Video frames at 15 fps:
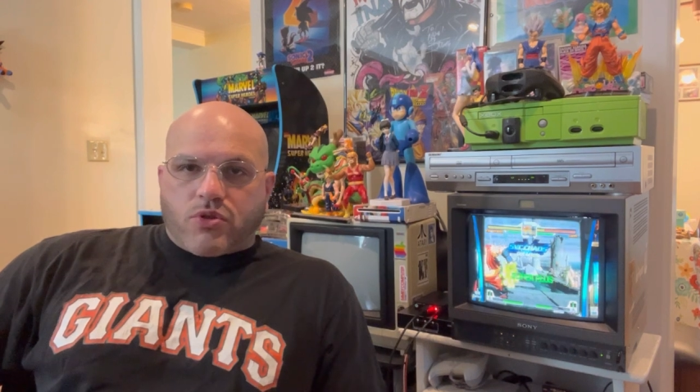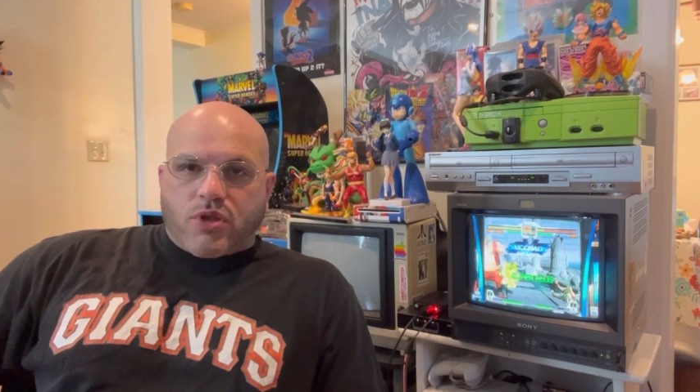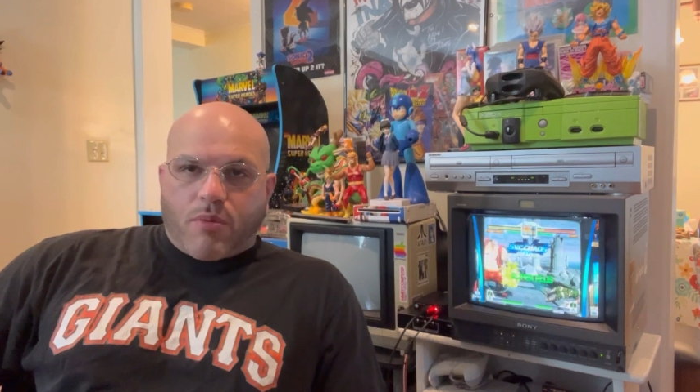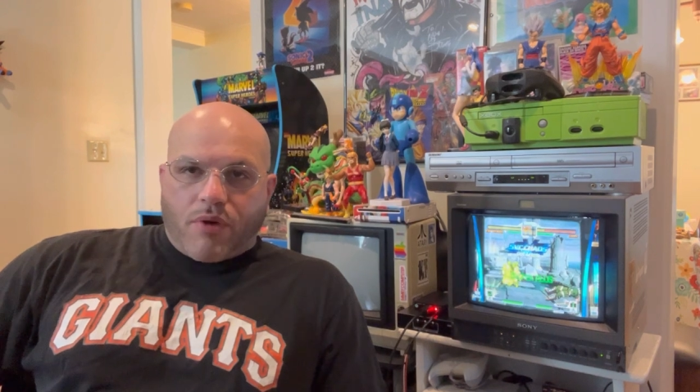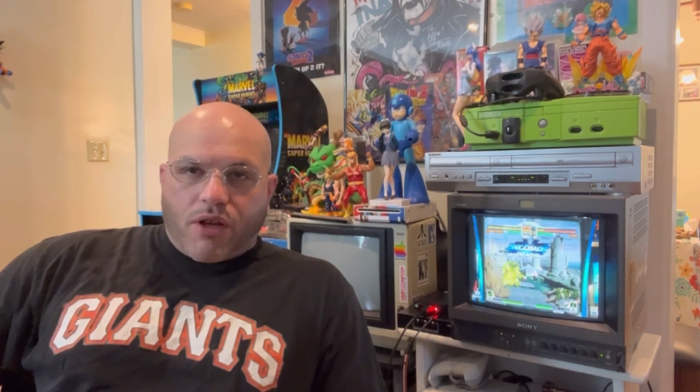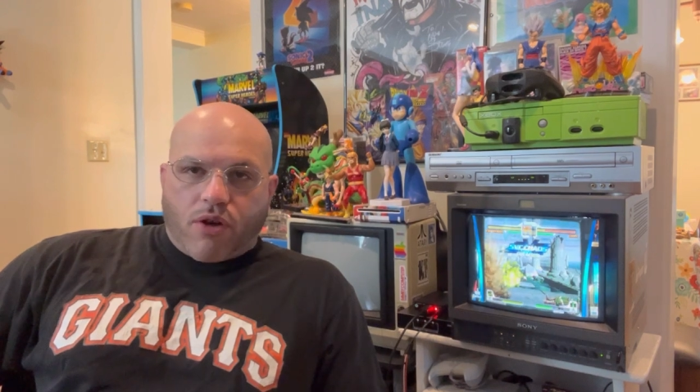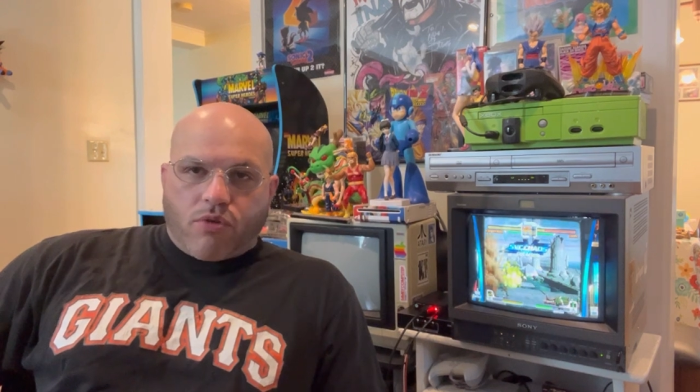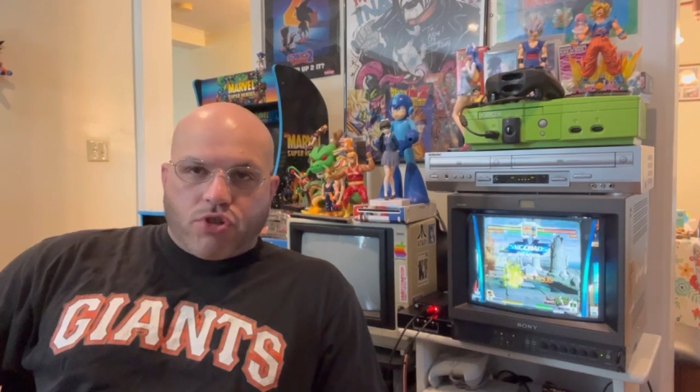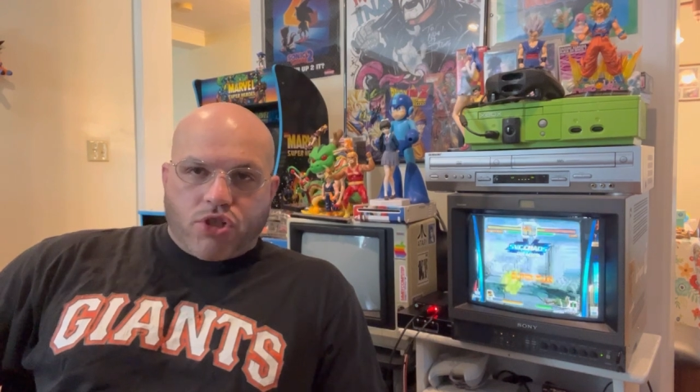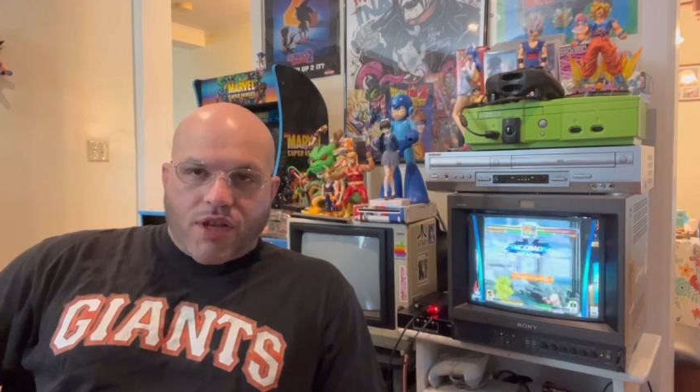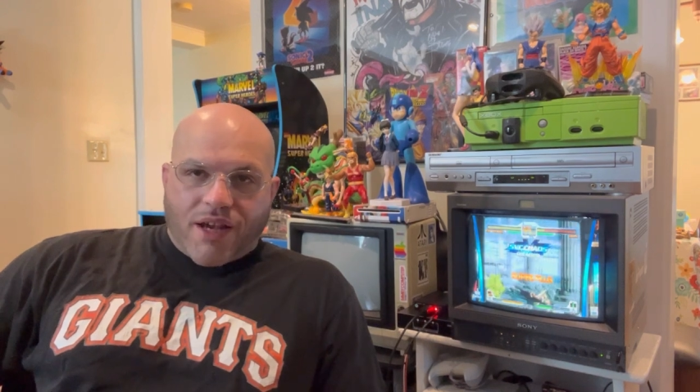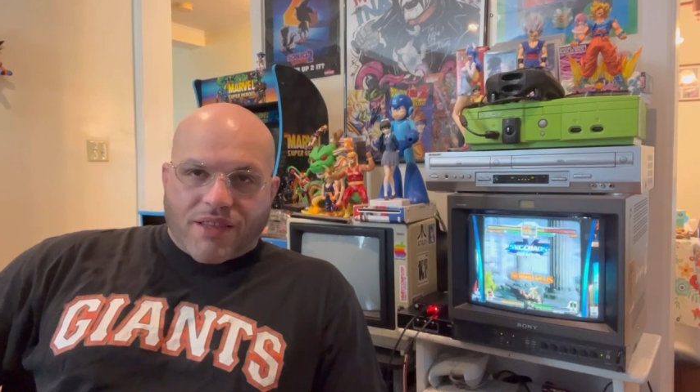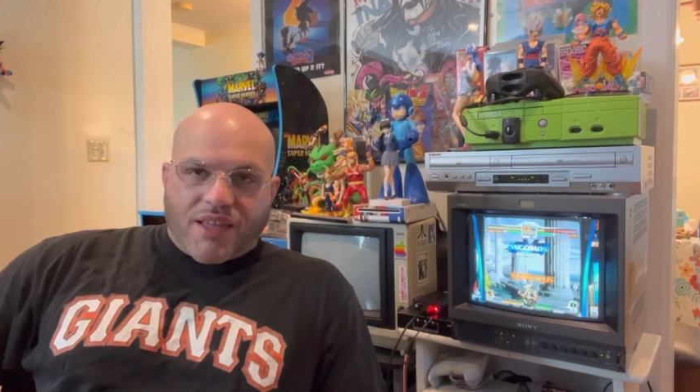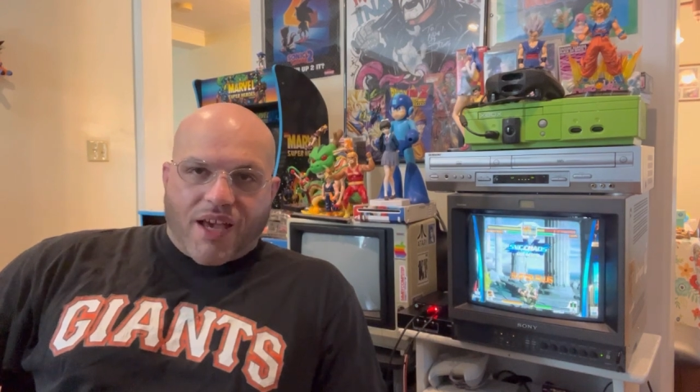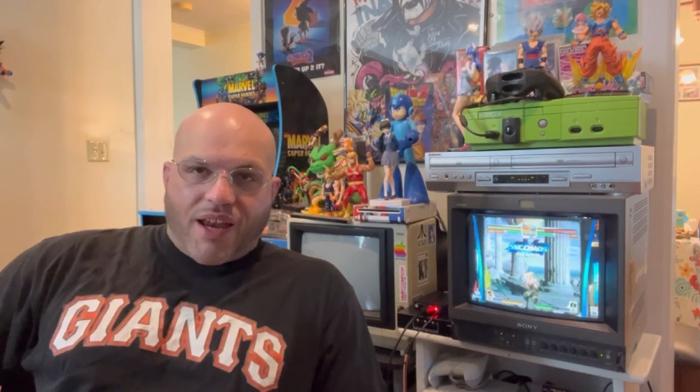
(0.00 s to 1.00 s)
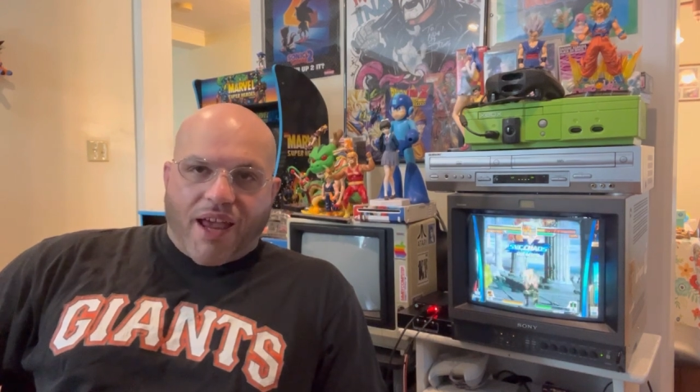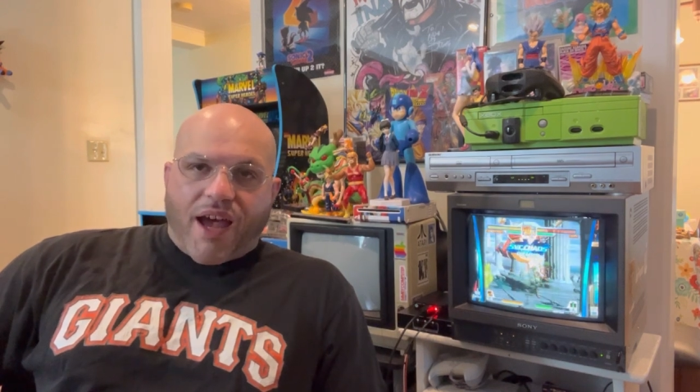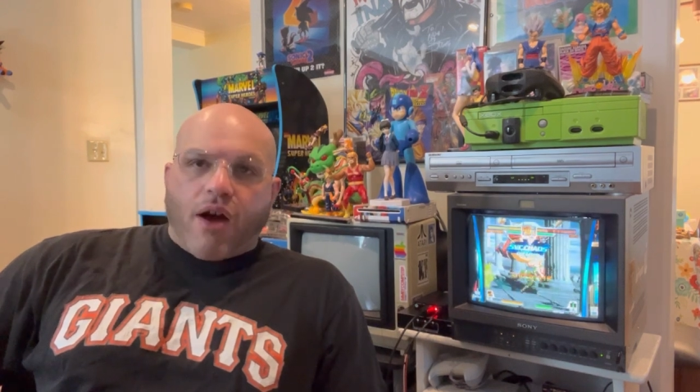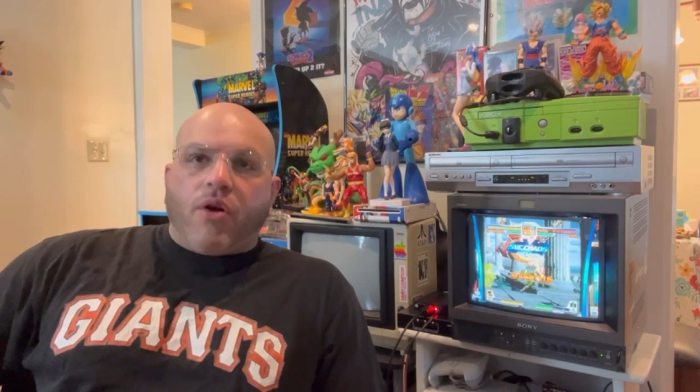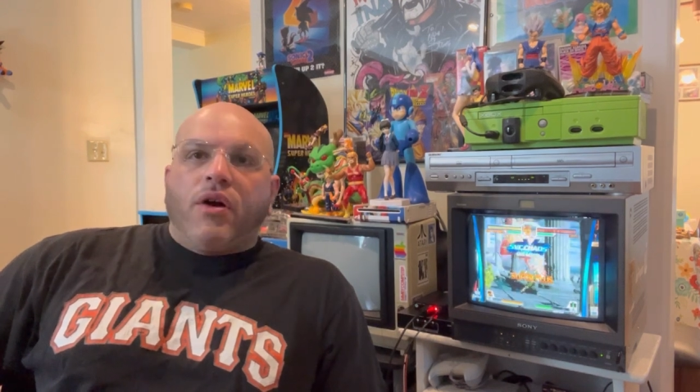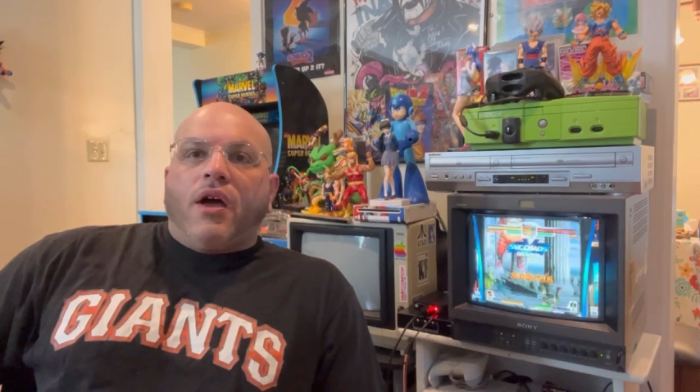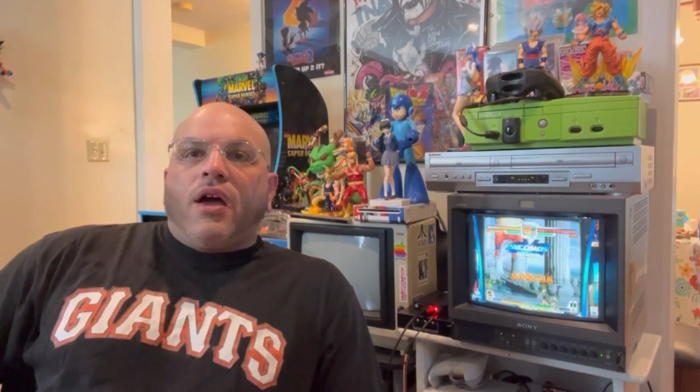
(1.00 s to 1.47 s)
So I'm going to go check that
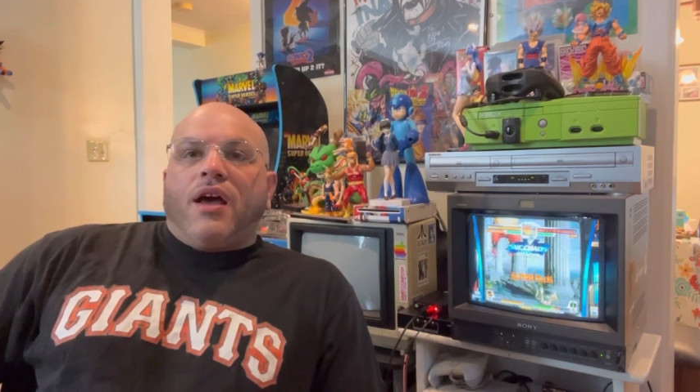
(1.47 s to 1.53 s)
out.